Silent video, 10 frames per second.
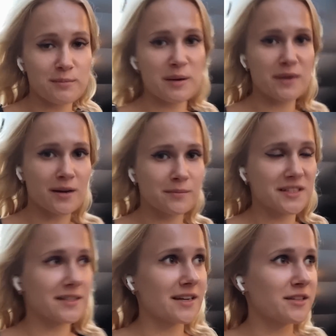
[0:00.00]
my mom
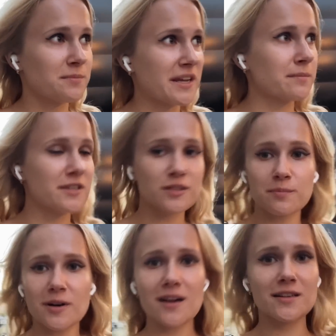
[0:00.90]
decided to make me
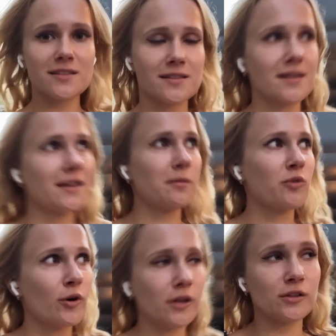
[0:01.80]
surprised, and
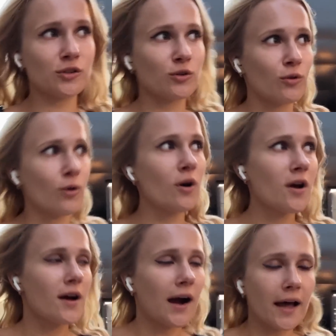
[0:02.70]
I'm going to,
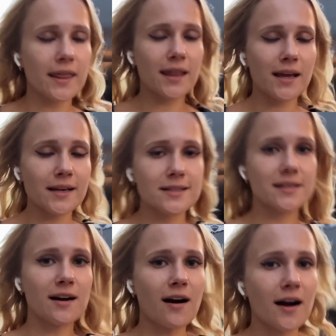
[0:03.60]
I think it's
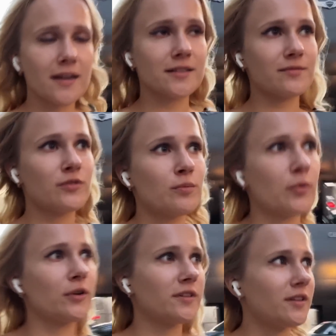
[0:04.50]
the highest
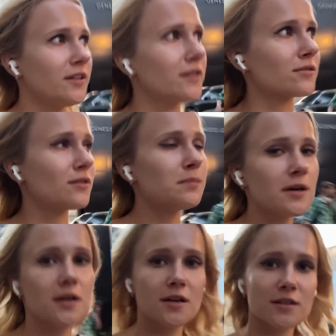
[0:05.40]
viewpoint in Europe,
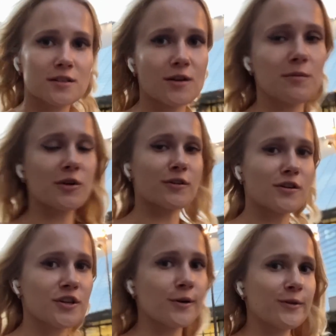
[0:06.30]
so I'm
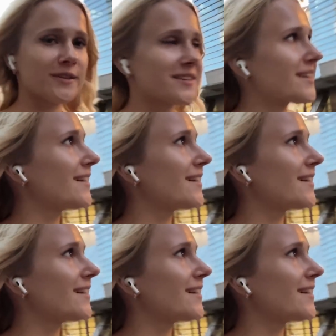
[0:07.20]
gonna show you this.